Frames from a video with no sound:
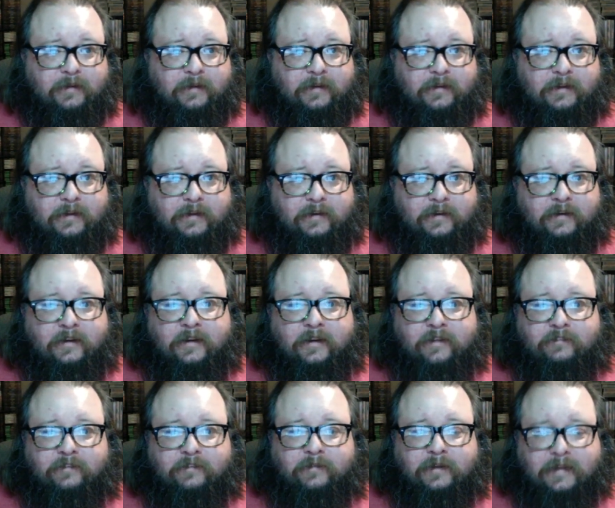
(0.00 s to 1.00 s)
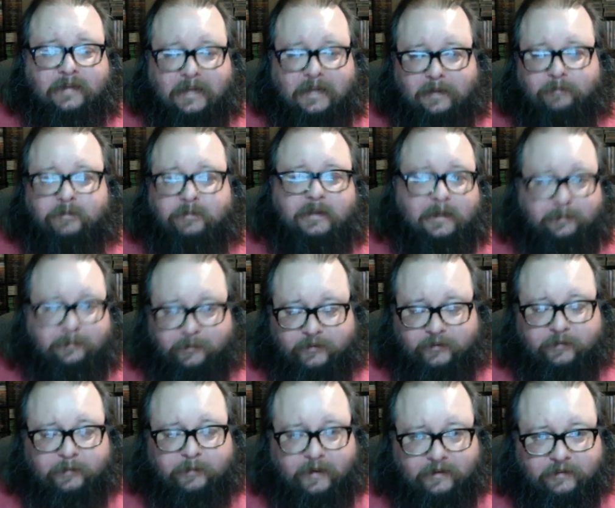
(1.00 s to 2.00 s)
me on that? From a gameplay
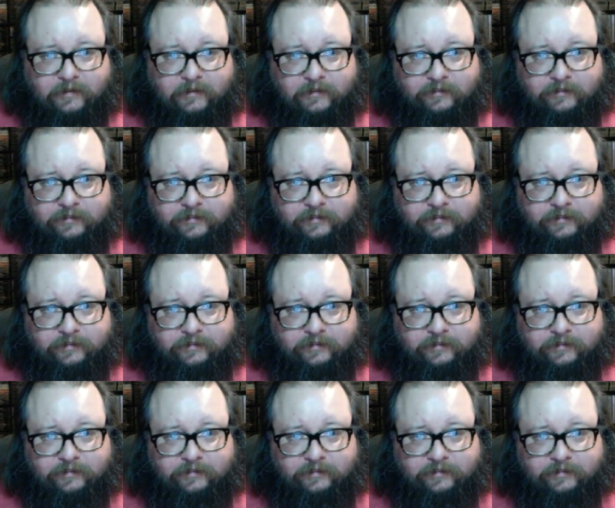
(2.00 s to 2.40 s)
perspective?